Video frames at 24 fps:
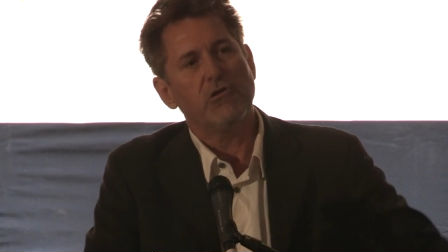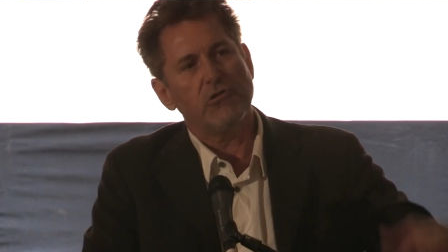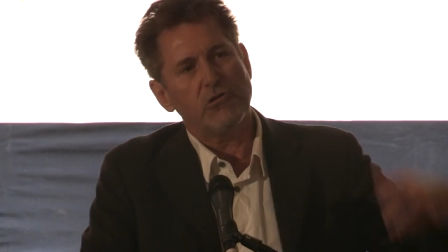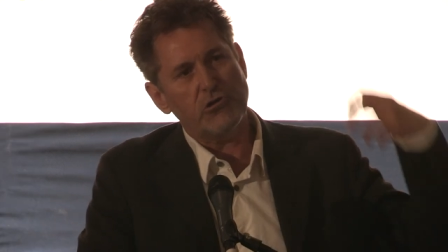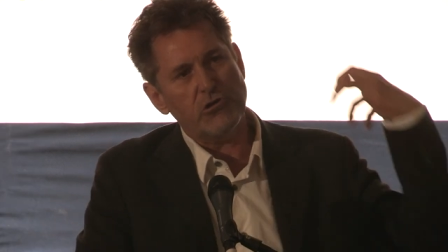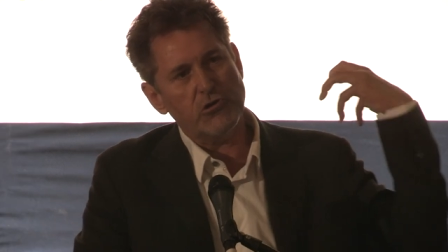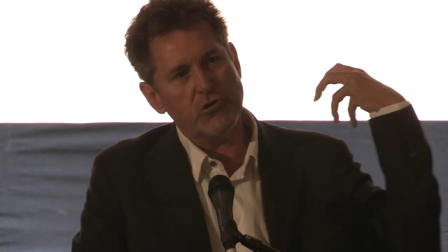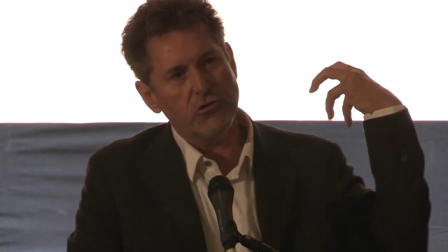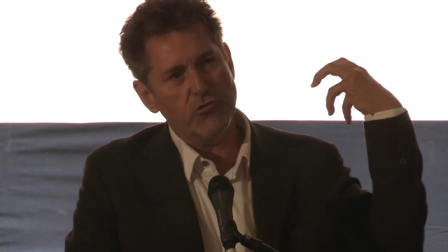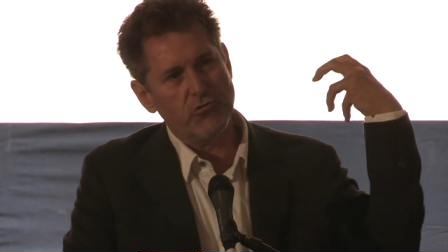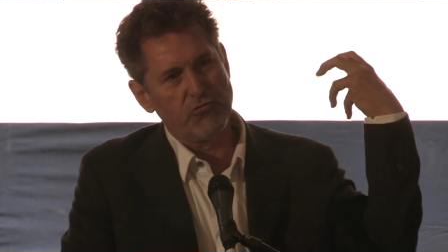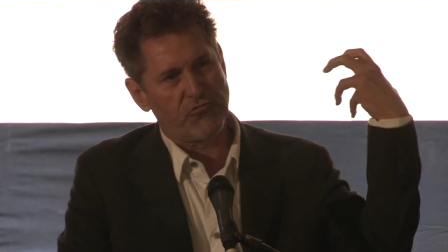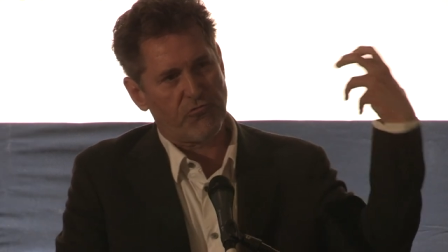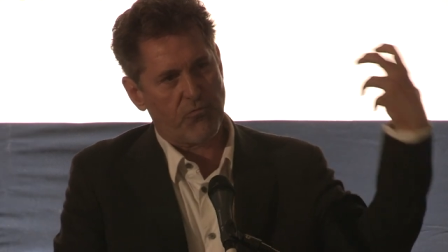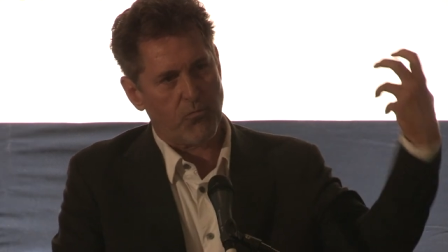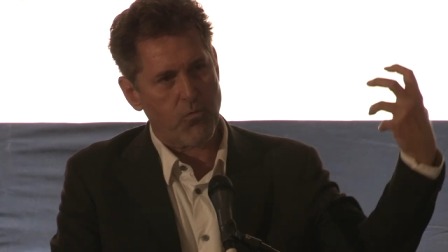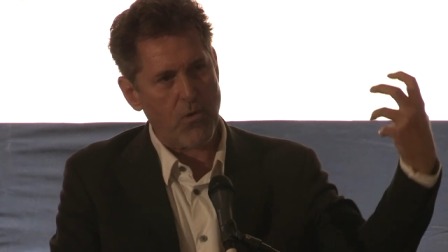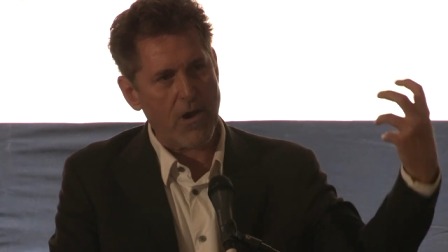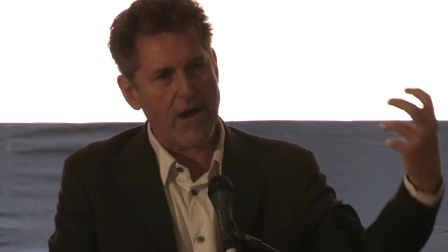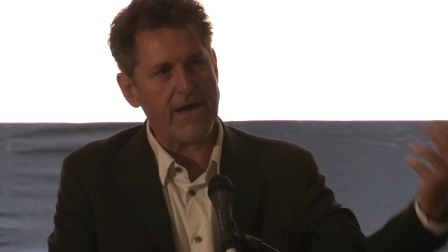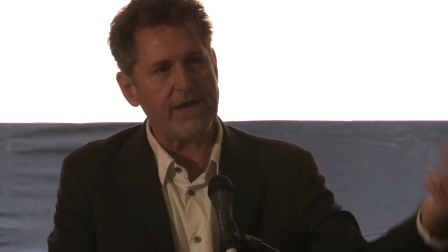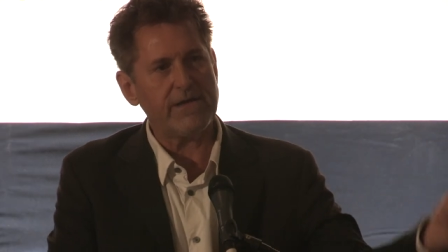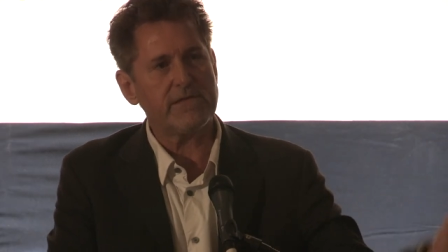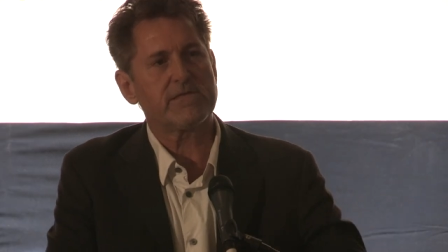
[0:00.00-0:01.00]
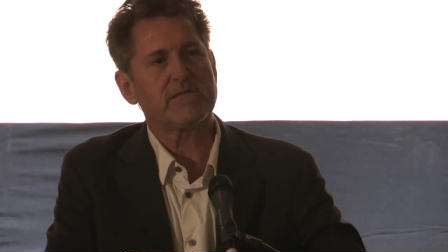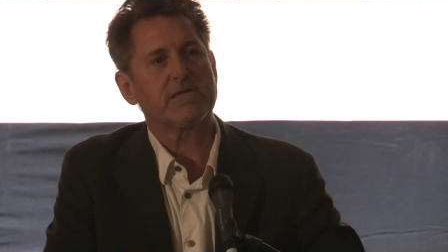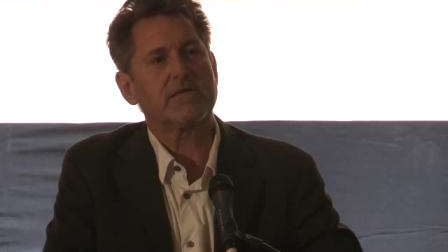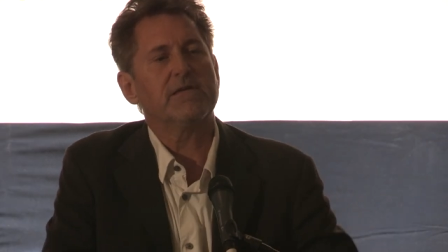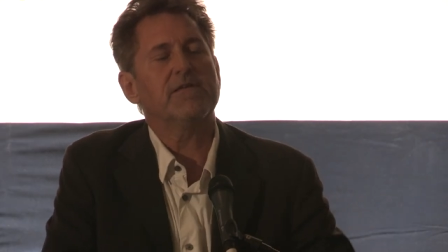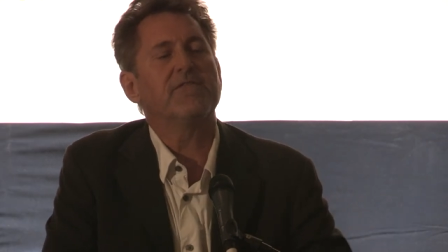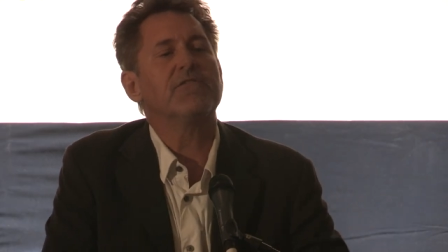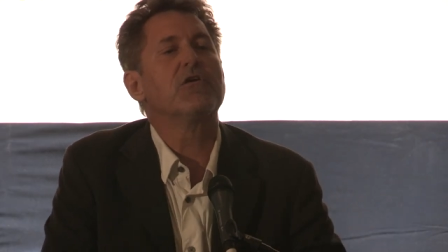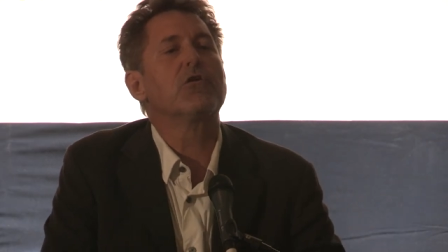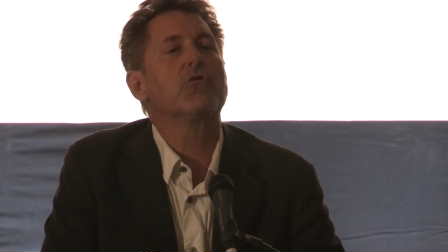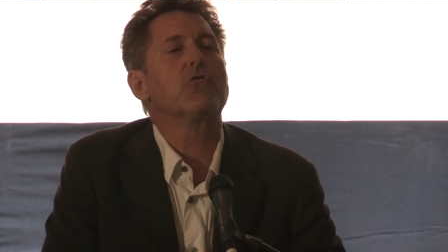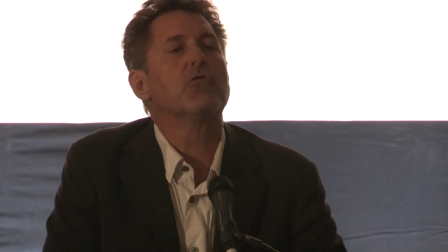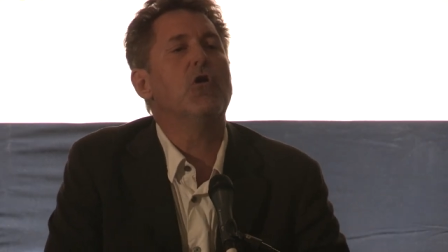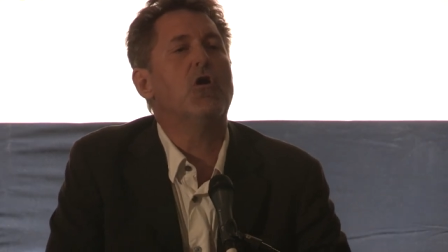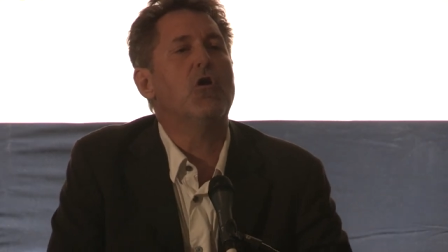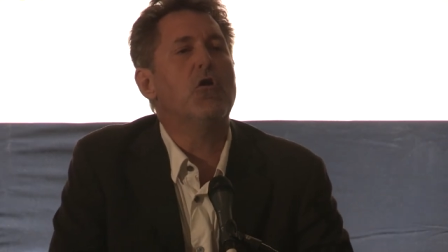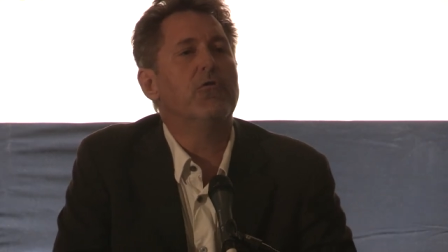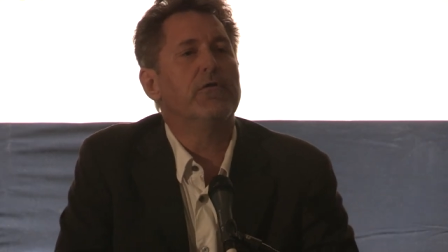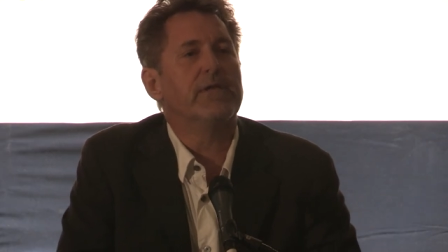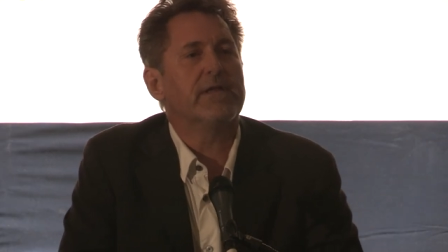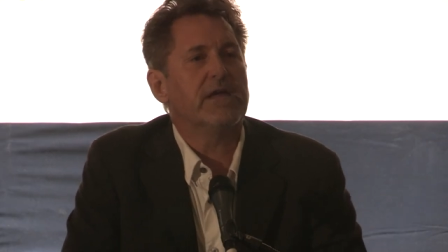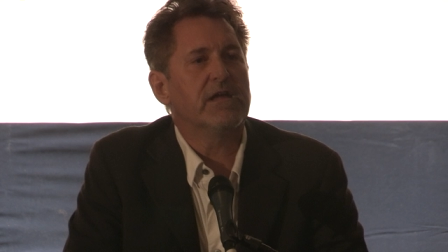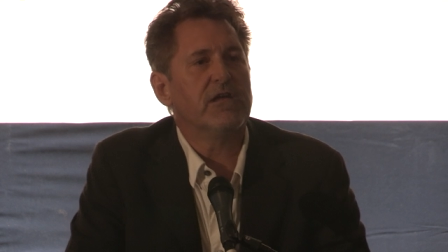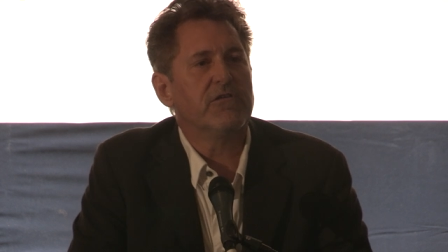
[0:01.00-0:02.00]
used rights in their
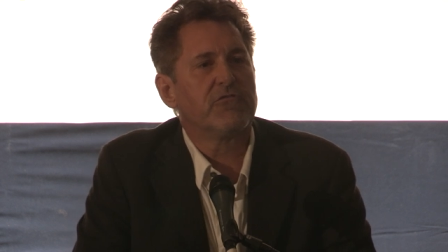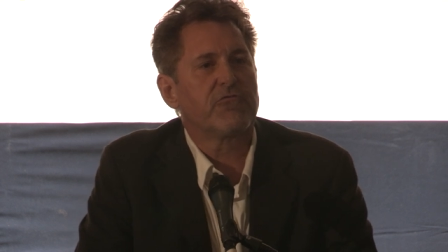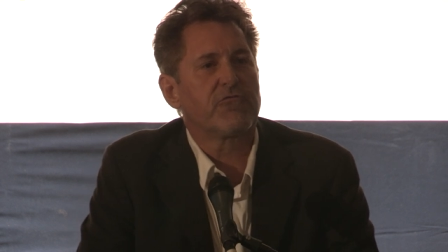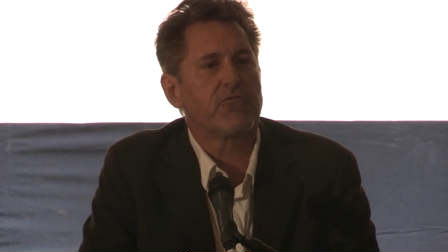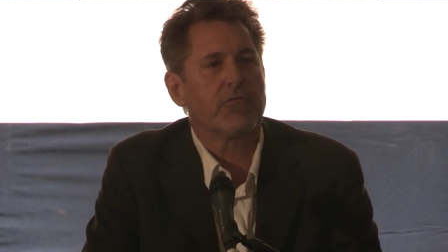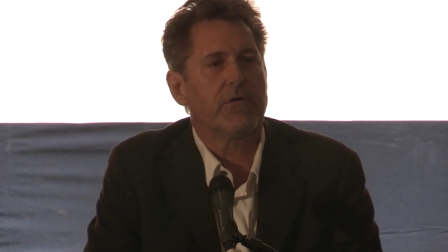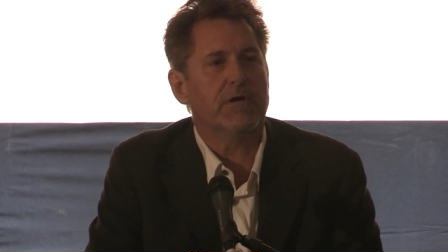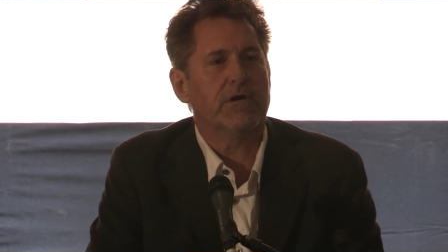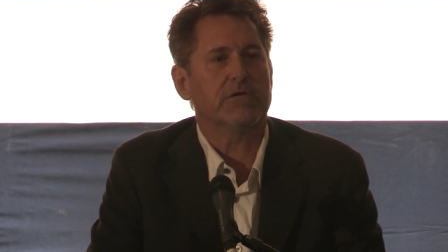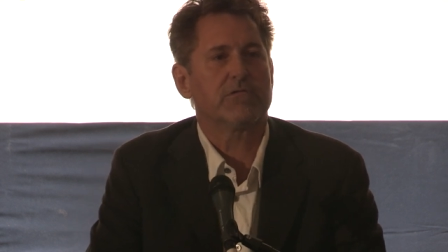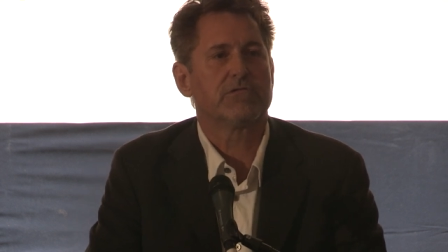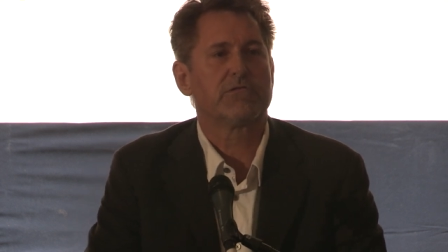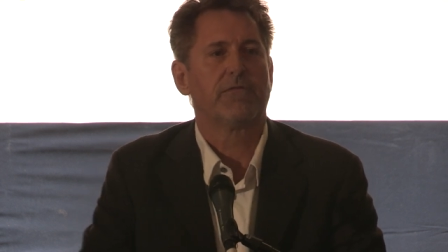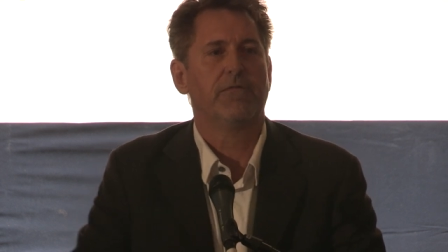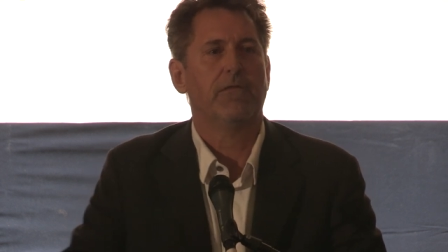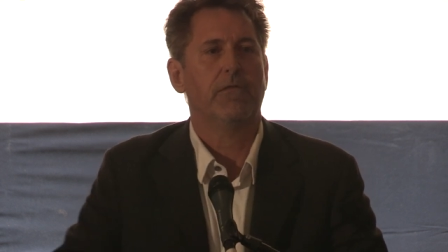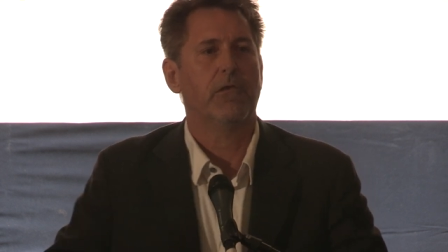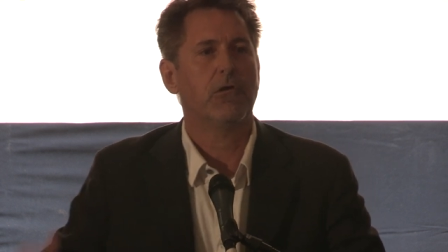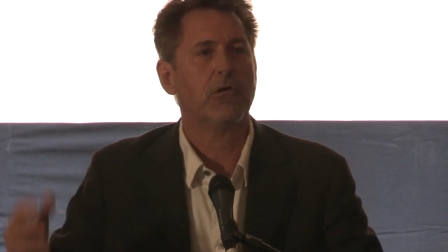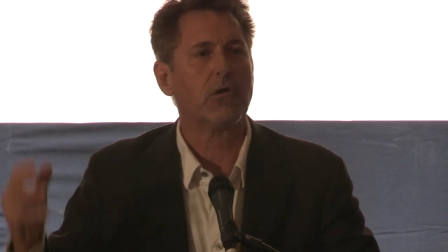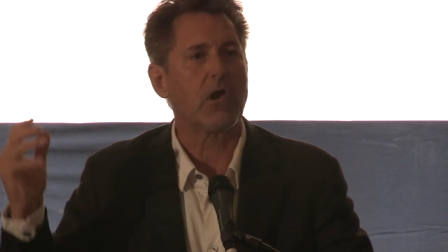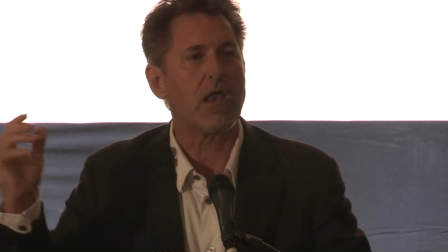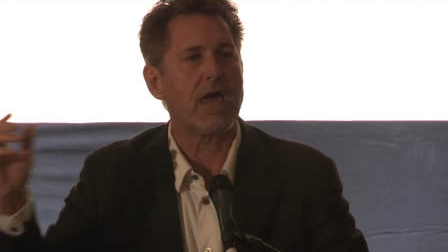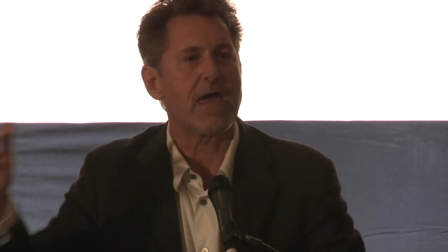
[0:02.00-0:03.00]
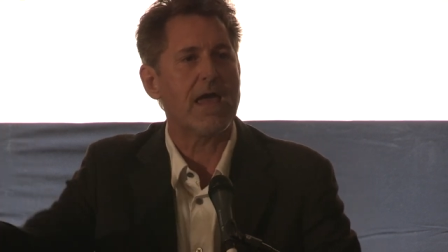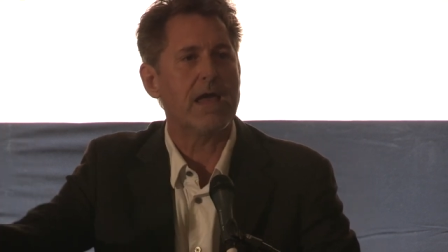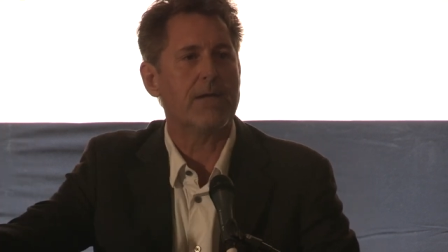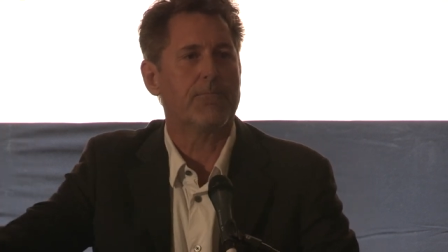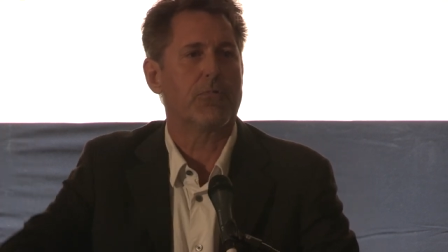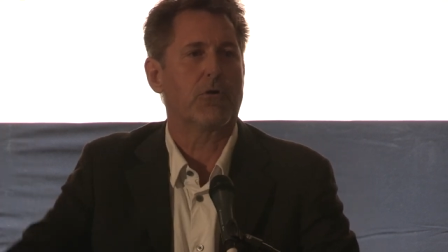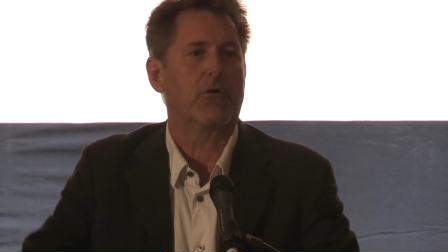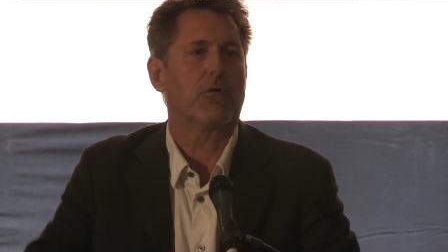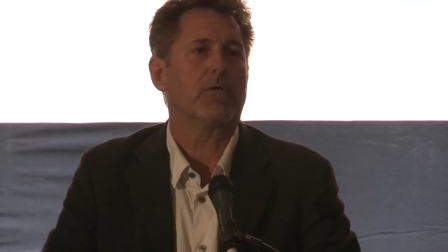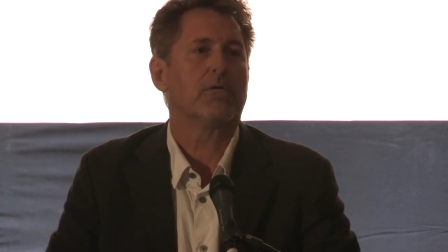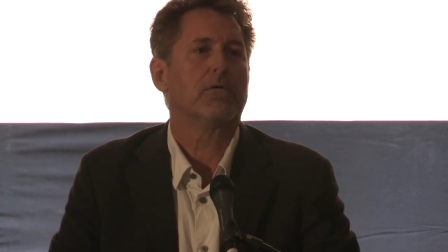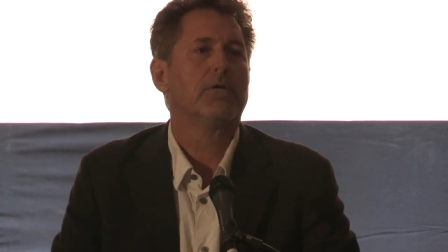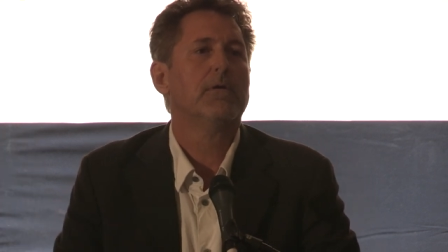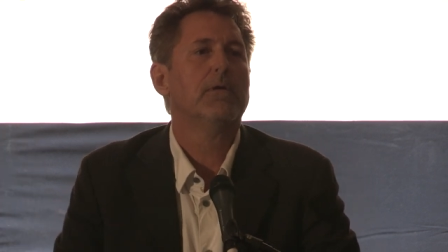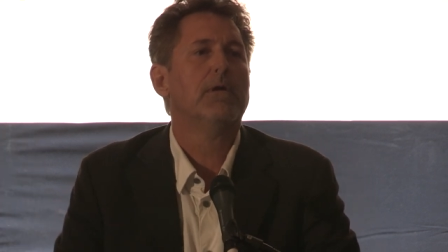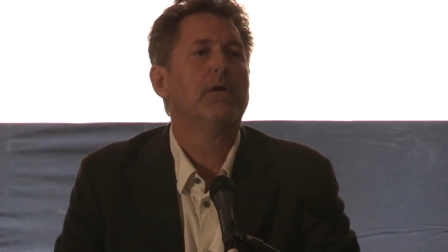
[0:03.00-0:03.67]
own interest, labor,